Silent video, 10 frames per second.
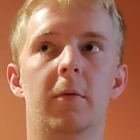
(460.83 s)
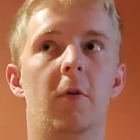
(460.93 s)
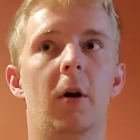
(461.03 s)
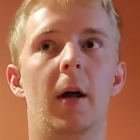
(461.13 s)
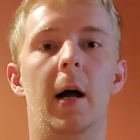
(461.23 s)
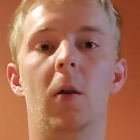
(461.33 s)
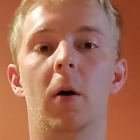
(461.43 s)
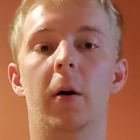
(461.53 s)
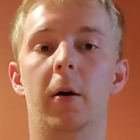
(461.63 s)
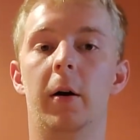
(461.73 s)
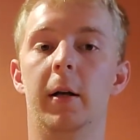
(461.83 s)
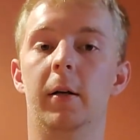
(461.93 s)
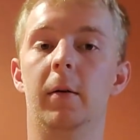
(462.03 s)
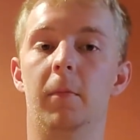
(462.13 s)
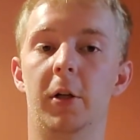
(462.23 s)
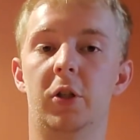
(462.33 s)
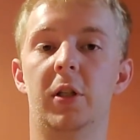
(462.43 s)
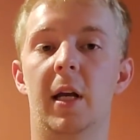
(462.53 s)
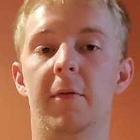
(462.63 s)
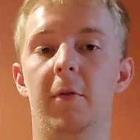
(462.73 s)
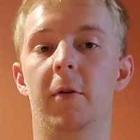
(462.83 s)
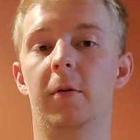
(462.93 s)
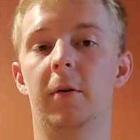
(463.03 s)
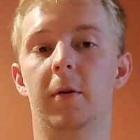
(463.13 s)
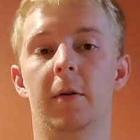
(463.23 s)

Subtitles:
for a lot longer and much safer